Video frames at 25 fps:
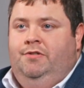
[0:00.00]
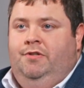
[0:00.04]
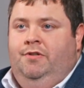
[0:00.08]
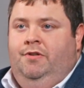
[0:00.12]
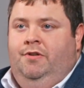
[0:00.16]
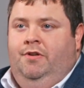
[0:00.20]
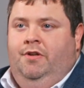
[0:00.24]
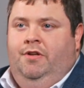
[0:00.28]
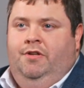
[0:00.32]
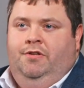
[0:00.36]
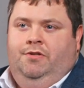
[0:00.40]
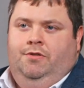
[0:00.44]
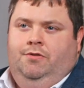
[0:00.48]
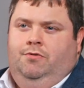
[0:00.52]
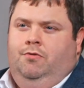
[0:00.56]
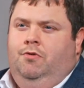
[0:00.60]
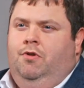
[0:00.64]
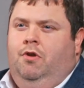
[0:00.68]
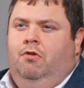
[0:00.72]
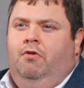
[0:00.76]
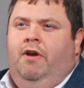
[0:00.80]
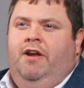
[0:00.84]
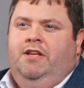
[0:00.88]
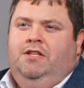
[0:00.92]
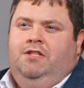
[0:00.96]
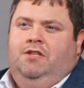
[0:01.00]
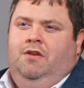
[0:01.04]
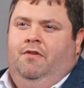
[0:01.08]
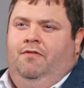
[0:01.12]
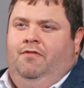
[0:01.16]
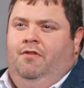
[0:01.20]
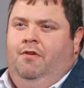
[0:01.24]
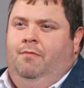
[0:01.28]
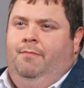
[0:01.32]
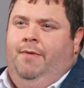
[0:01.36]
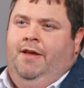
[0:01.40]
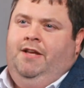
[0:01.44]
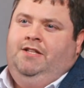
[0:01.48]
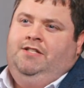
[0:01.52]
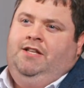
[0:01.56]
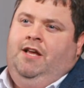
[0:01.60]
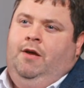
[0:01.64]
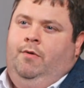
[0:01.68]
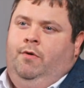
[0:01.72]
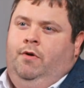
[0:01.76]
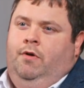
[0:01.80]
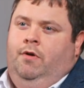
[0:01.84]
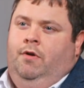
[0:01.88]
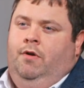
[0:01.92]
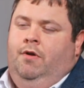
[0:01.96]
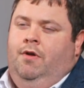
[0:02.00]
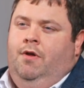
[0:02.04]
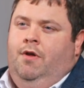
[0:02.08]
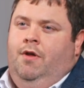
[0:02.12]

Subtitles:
and just all the great stuff that makes our